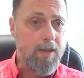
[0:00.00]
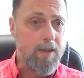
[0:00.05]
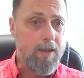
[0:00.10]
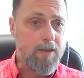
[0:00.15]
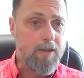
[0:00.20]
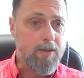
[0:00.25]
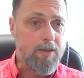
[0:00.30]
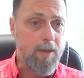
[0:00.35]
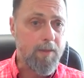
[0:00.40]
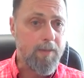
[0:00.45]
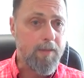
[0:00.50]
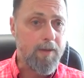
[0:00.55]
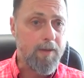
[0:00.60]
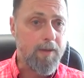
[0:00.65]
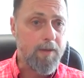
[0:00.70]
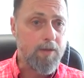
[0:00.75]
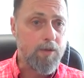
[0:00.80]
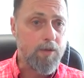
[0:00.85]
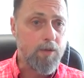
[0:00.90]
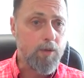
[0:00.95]
it's
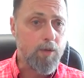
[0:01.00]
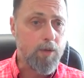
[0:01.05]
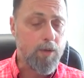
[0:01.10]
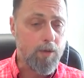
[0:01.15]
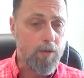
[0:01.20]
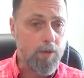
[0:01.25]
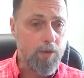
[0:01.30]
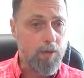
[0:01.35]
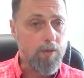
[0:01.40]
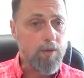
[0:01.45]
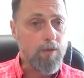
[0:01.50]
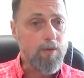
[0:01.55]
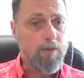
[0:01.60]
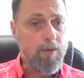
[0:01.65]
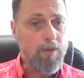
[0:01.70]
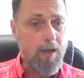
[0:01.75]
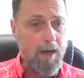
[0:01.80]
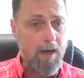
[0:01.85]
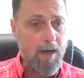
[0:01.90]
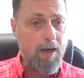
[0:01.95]
something that you can do
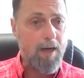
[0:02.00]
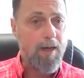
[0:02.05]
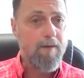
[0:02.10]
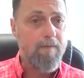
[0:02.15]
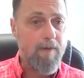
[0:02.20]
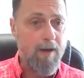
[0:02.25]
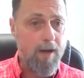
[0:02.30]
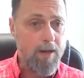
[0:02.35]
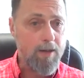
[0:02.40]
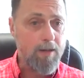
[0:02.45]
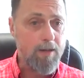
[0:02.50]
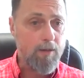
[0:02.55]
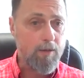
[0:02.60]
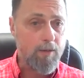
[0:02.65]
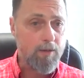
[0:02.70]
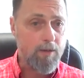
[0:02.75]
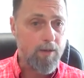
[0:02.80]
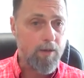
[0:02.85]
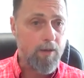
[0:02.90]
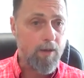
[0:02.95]
to add
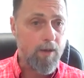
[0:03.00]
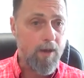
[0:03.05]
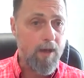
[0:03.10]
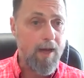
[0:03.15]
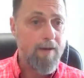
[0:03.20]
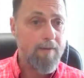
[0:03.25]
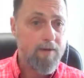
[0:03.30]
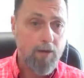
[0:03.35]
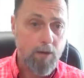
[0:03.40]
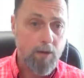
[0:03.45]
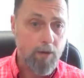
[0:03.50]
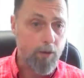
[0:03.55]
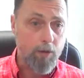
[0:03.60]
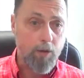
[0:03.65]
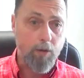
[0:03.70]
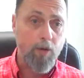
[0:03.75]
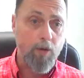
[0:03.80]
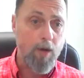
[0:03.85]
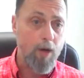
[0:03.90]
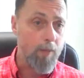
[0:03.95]
value to their lives.
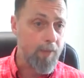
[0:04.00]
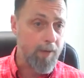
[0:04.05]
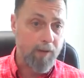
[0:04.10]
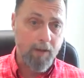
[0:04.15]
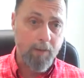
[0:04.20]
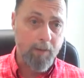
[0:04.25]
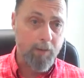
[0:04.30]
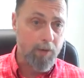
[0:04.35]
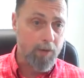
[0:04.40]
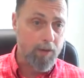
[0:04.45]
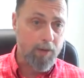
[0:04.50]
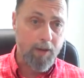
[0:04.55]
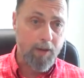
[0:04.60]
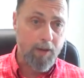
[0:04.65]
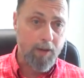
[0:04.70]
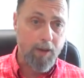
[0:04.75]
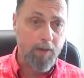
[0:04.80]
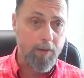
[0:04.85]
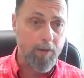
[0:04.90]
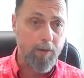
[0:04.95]
You're helping them put
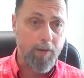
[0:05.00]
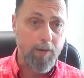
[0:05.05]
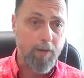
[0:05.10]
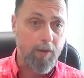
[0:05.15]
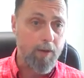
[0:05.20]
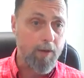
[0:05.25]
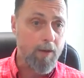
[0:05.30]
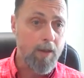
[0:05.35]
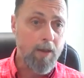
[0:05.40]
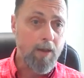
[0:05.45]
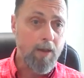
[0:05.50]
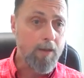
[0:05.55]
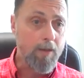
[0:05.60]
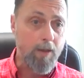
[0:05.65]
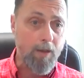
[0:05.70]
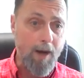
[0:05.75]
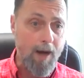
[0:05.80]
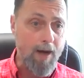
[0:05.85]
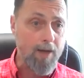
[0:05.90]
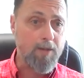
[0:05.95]
together
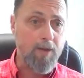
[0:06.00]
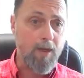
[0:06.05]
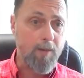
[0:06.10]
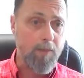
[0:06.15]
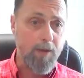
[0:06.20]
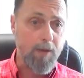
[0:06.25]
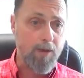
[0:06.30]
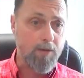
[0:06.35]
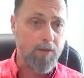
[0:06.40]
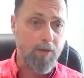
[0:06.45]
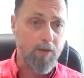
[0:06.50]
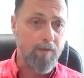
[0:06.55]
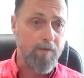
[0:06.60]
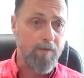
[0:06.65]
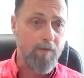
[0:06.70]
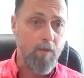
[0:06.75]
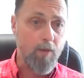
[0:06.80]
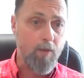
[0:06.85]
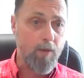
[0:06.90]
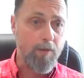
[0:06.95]
their asset picture
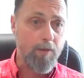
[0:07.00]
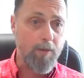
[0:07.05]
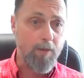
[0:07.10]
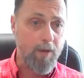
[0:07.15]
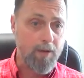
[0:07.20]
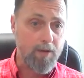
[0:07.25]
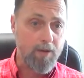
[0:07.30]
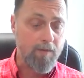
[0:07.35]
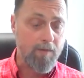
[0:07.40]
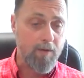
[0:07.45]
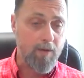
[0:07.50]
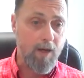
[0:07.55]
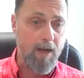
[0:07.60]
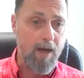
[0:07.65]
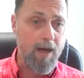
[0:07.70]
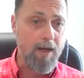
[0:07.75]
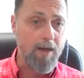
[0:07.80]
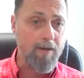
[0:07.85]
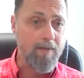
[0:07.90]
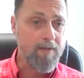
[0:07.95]
for the rest of their
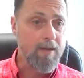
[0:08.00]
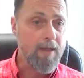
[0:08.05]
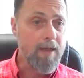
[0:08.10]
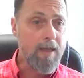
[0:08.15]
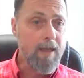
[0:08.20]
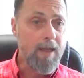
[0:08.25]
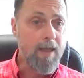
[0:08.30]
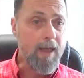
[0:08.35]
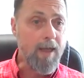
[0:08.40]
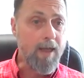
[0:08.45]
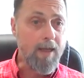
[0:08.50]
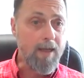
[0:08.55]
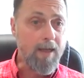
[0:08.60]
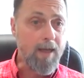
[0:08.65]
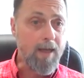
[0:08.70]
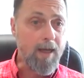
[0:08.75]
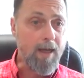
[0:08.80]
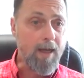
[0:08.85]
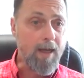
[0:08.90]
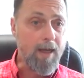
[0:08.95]
lives. And